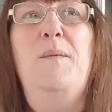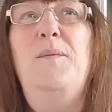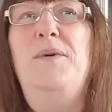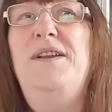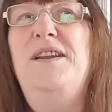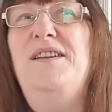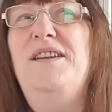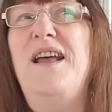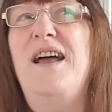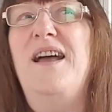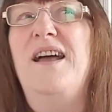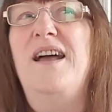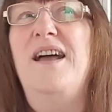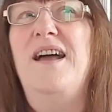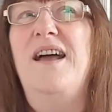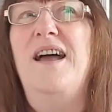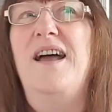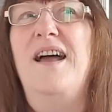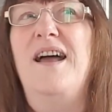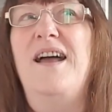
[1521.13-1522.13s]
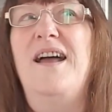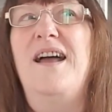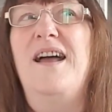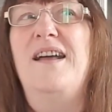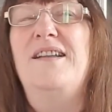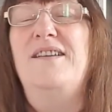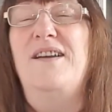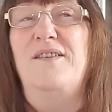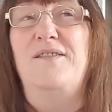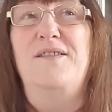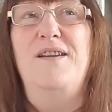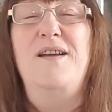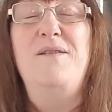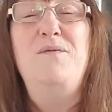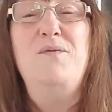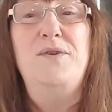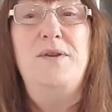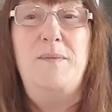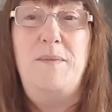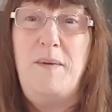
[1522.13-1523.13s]
But I don't know,
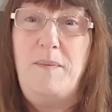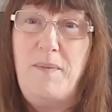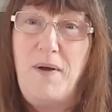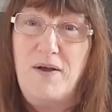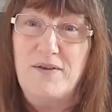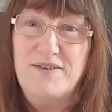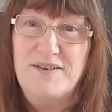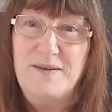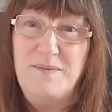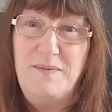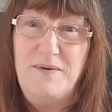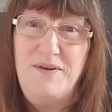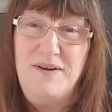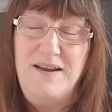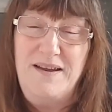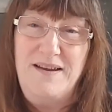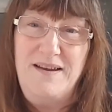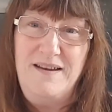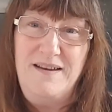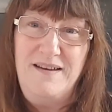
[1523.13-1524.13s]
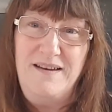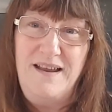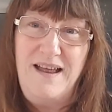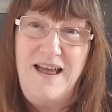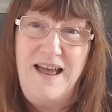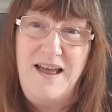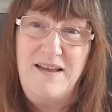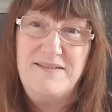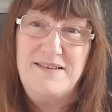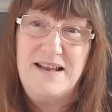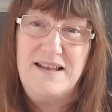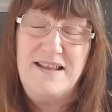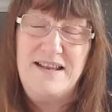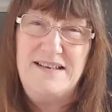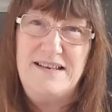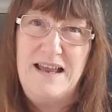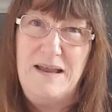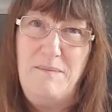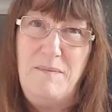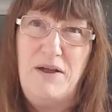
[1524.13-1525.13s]
would it be possible in a house like
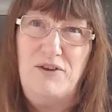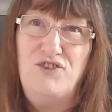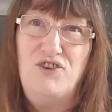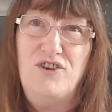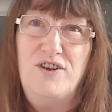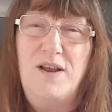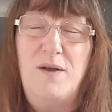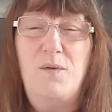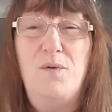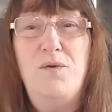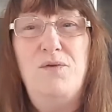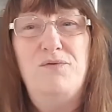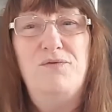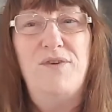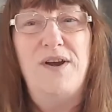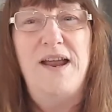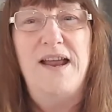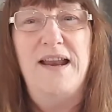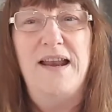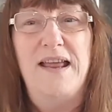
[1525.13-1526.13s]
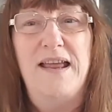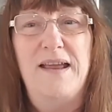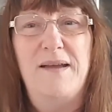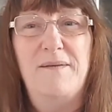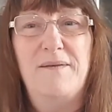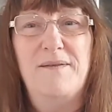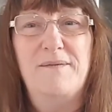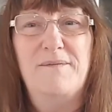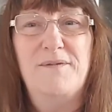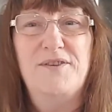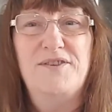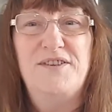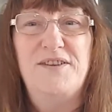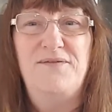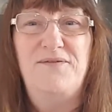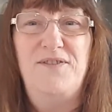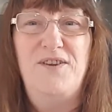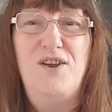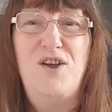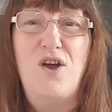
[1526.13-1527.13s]
this? I imagine it would, really, because
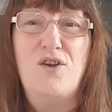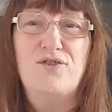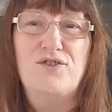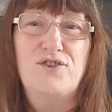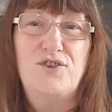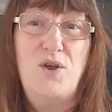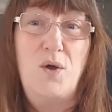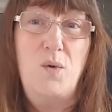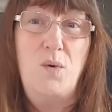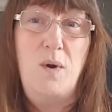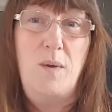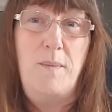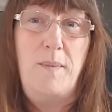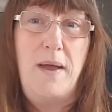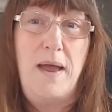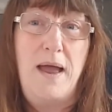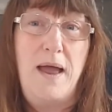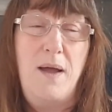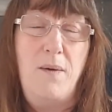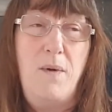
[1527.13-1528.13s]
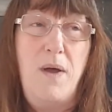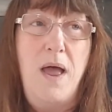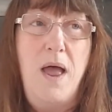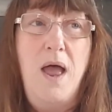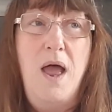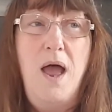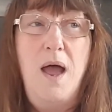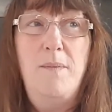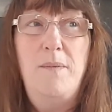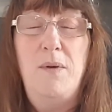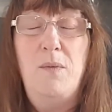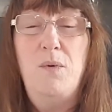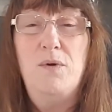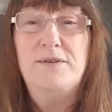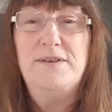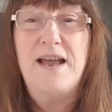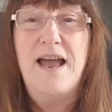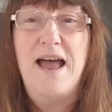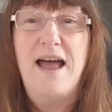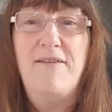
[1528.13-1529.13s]
if you got solar power. I mean,
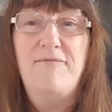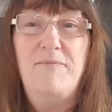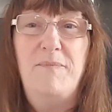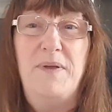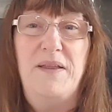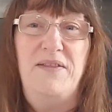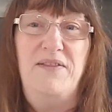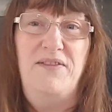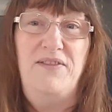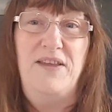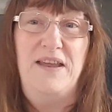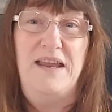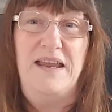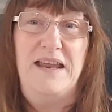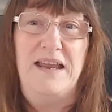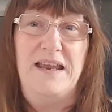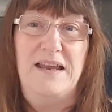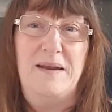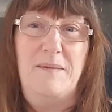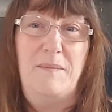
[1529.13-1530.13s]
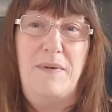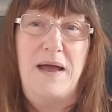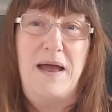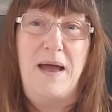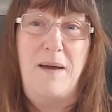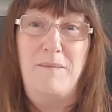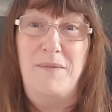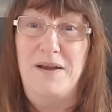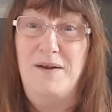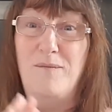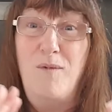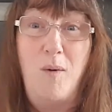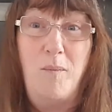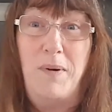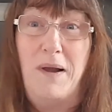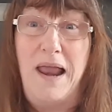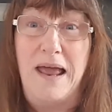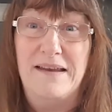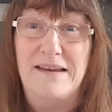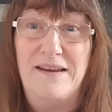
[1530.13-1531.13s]
what I have been thinking about, I mean, I'm
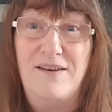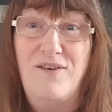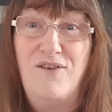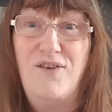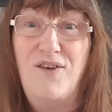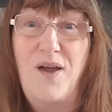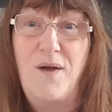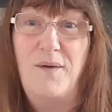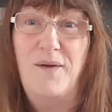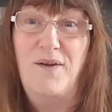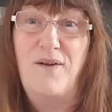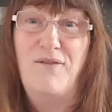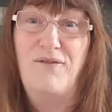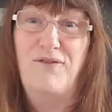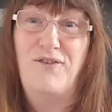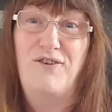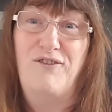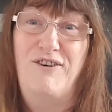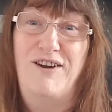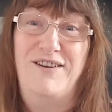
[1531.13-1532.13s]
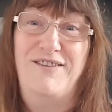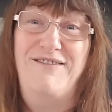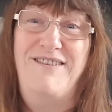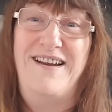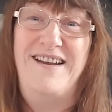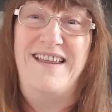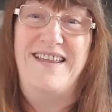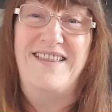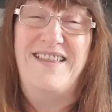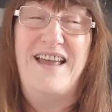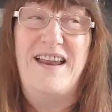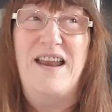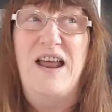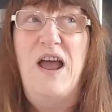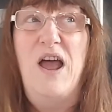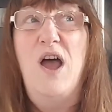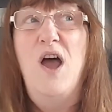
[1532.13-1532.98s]
not planning on going off grid or anything,